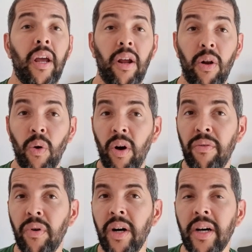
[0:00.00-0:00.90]
Hello
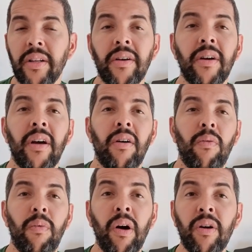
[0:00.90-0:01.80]
everyone,
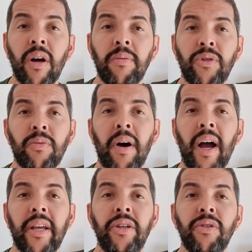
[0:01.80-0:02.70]
welcome to
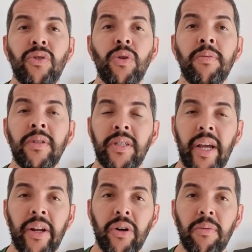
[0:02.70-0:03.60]
my YouTube
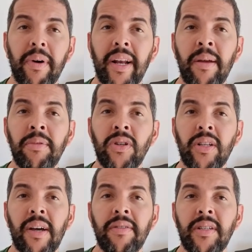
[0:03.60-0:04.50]
channel. My name is
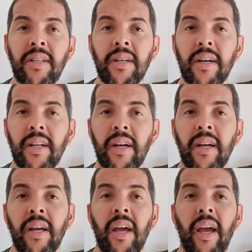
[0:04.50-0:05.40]
Otavio Santana
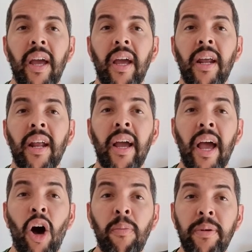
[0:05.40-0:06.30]
and I
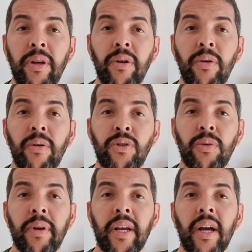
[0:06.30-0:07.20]
help you
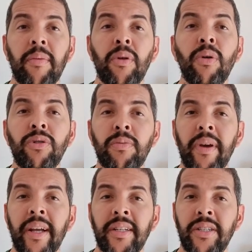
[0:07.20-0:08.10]
to become an
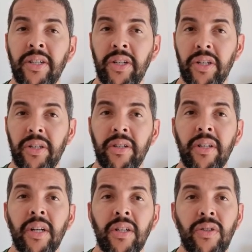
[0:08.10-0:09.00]
Ultimate Engineer.
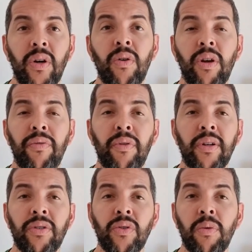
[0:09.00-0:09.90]
So if you
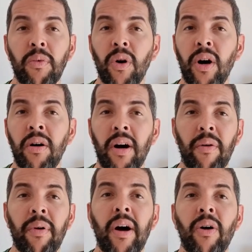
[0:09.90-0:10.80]
want to know more
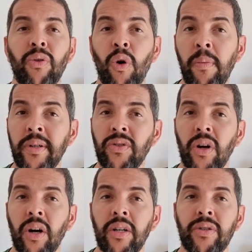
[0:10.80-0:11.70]
around open
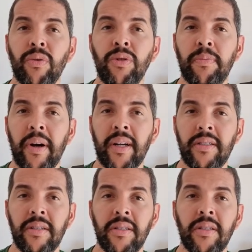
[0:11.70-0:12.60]
source, good
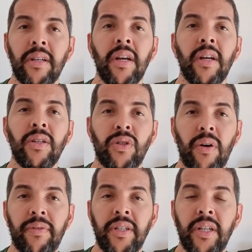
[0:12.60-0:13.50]
practice,
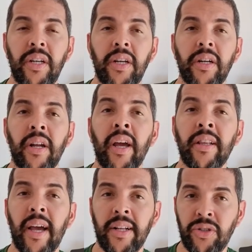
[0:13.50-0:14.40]
software engineer and
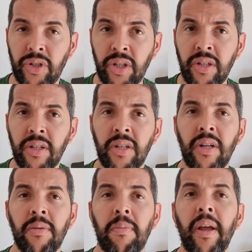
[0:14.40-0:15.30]
architecture,
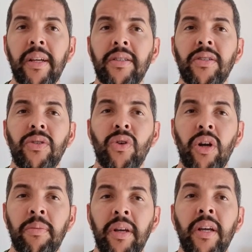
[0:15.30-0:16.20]
please
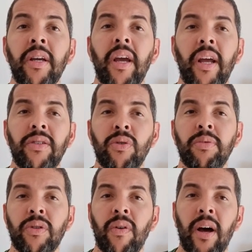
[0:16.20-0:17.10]
join me and
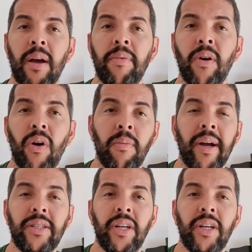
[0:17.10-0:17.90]
subscribe on my